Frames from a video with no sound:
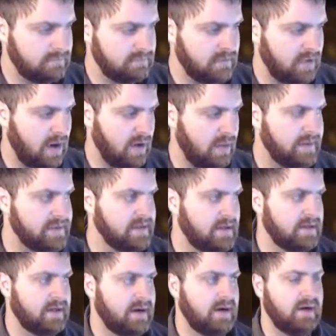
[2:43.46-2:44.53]
Always
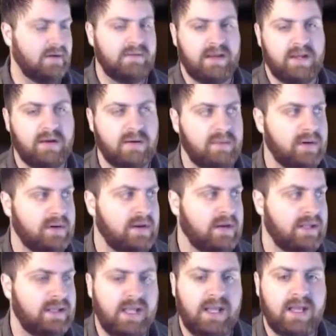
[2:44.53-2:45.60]
on curve. Now you don't know what you're gonna
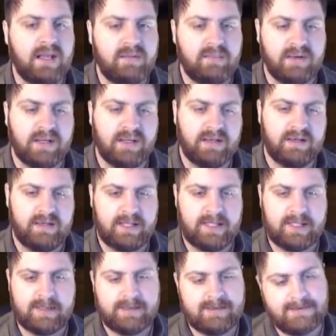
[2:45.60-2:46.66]
get, but.
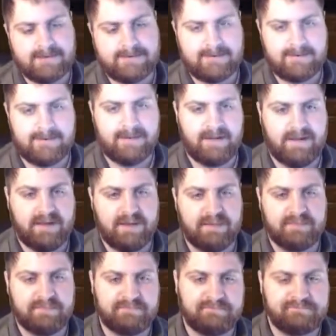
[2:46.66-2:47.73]
Yeah,
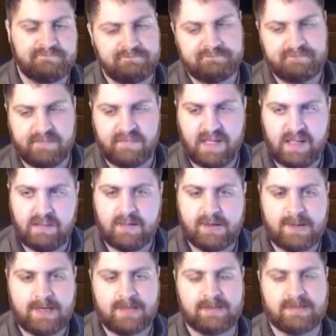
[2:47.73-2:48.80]

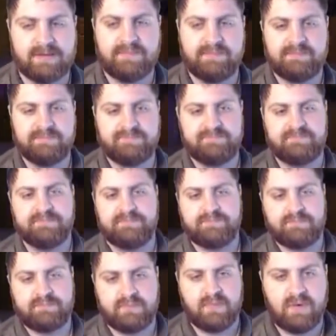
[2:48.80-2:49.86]
who knows?
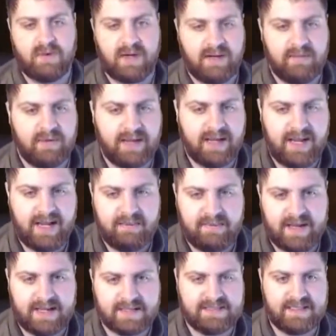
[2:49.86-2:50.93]
Alright, we're like 8
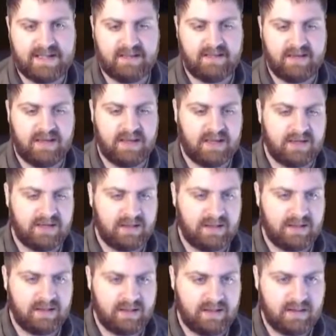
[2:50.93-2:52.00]
packs in, I think.
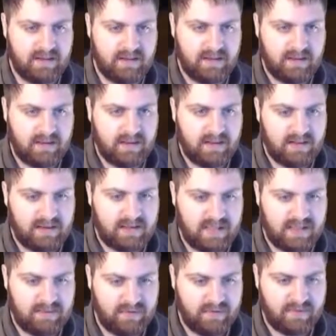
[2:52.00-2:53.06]

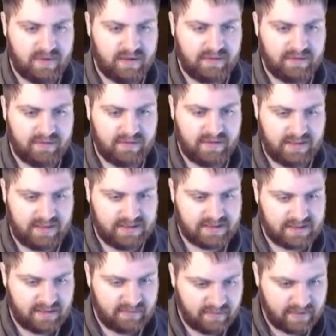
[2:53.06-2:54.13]
Keep moving on through these.
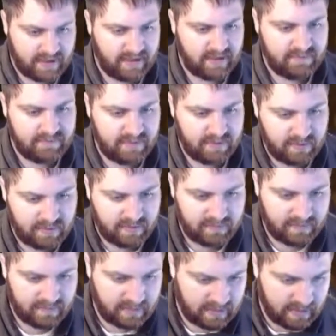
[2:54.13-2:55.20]
Got a rare. If your
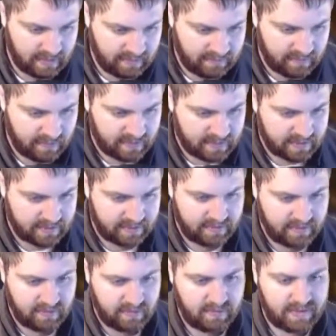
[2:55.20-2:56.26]

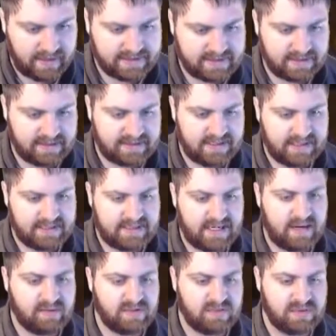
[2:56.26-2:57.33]
C'Thun has at least 10
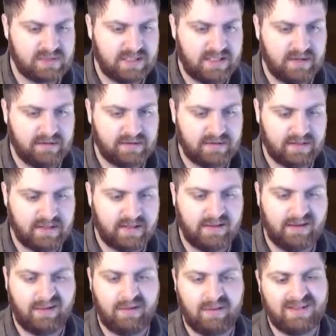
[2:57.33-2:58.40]
attack, restore 10 health to your hero.